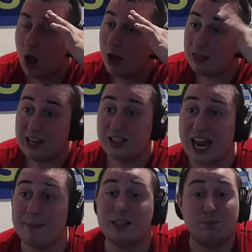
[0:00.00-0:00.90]
This
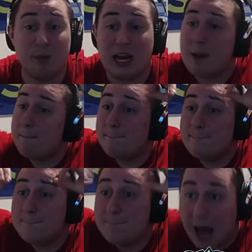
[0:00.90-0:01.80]
game is being
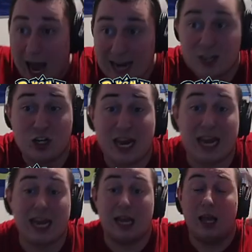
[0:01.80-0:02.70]
punishing!